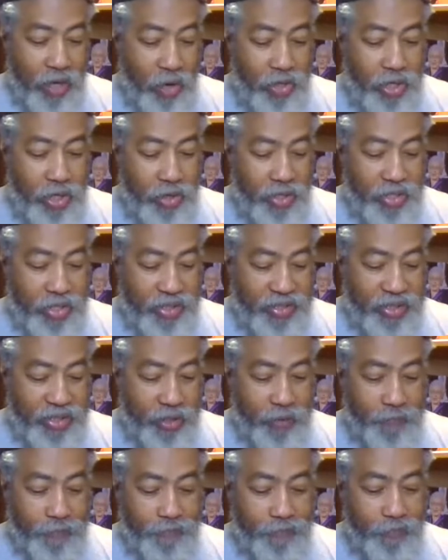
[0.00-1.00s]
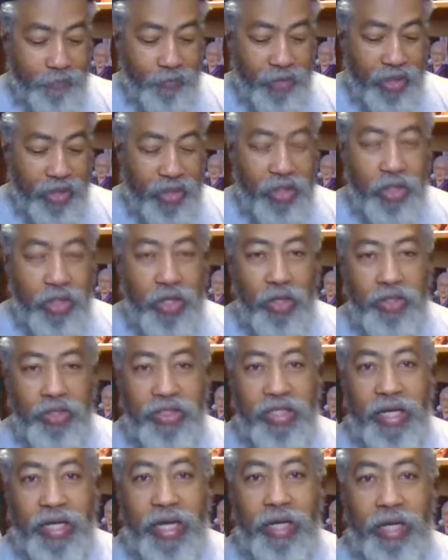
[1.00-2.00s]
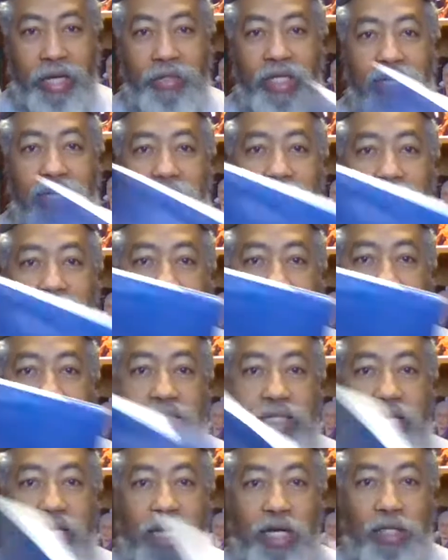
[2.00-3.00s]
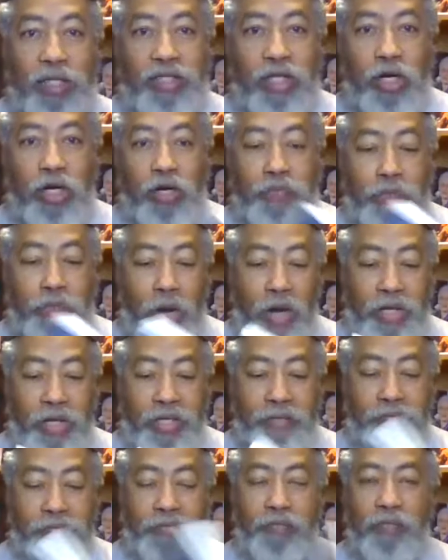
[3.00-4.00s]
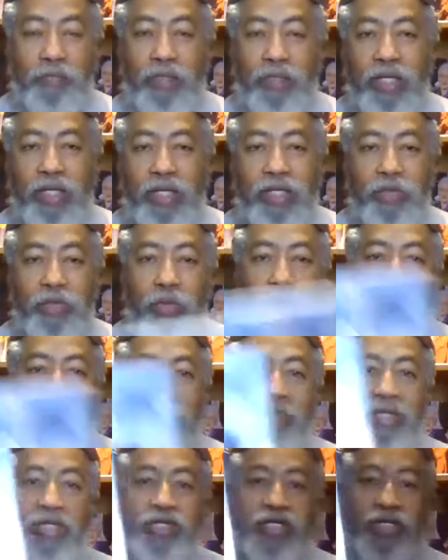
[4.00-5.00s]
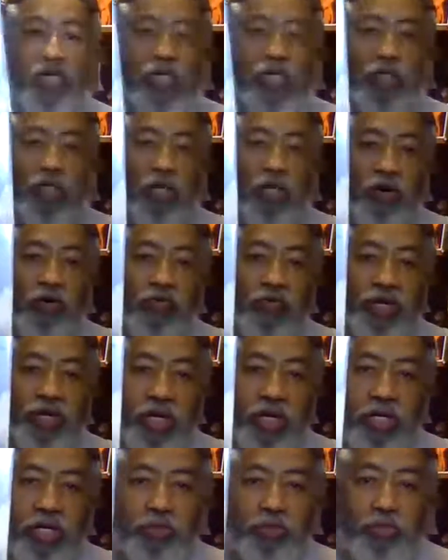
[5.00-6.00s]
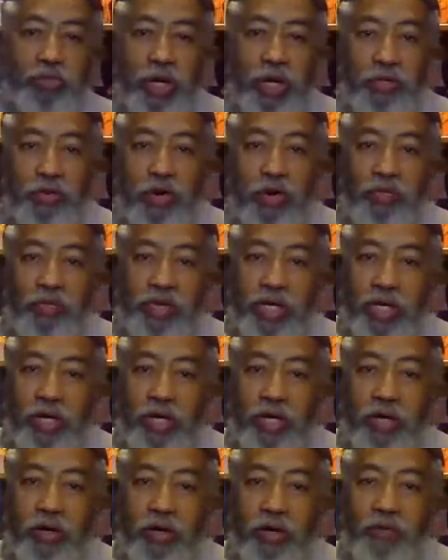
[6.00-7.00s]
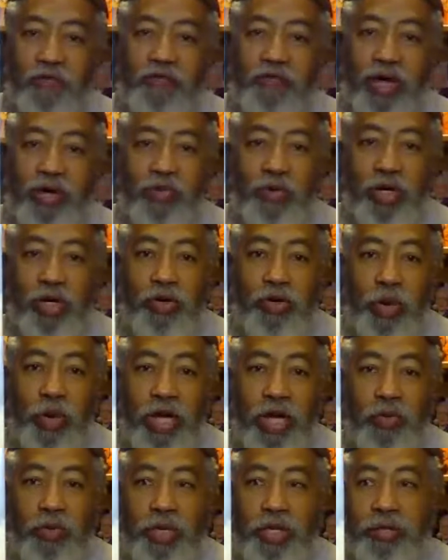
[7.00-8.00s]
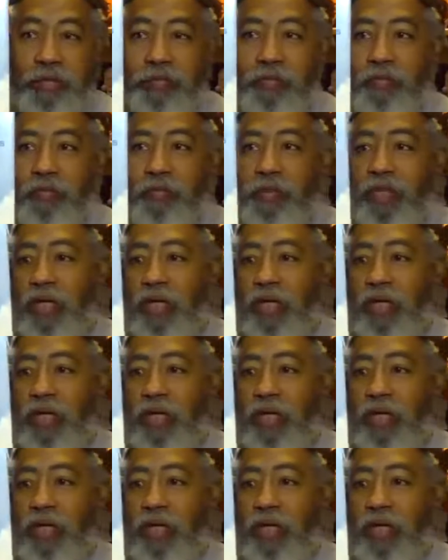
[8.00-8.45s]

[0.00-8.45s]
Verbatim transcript: Oh, here it is. Here goes the name. This is the third party, the one I mentioned over here. This brother over here, Frederick Gregory.